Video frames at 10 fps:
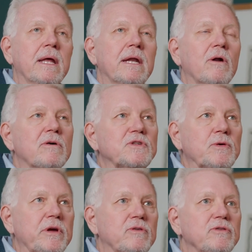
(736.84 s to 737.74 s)
And it
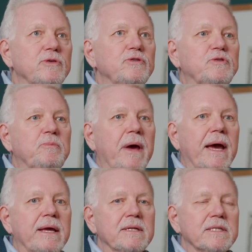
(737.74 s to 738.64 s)
also introduced
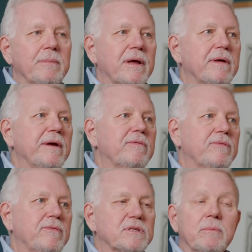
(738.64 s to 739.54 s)
back into my
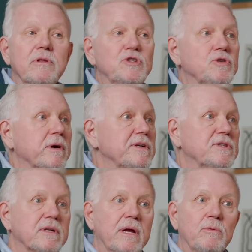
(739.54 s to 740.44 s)
life some of the
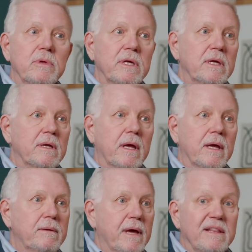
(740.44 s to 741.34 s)
joys that I really
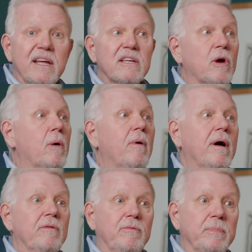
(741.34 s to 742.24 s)
had let go
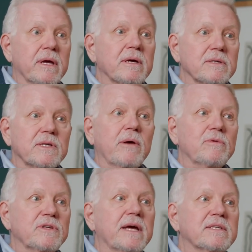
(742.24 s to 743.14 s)
of because I
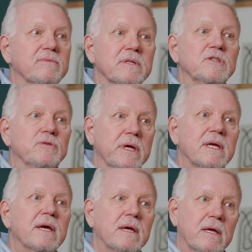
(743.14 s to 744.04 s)
was actively
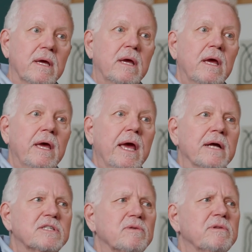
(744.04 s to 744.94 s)
drinking.
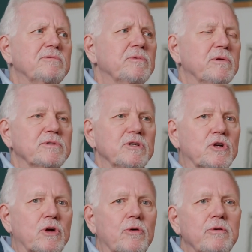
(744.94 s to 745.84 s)
And so there was
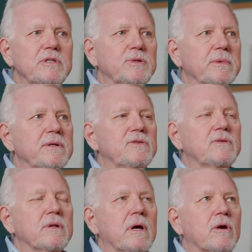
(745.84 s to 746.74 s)
encouragement
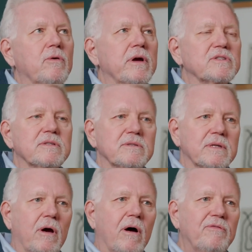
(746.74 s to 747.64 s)
across
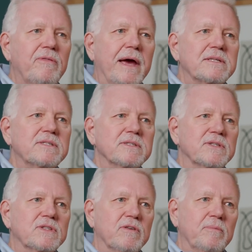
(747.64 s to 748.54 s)
all
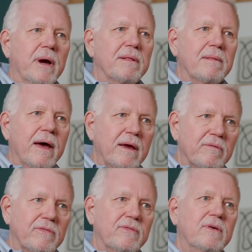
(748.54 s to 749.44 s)
facets of my
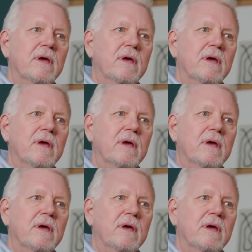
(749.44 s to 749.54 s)
life.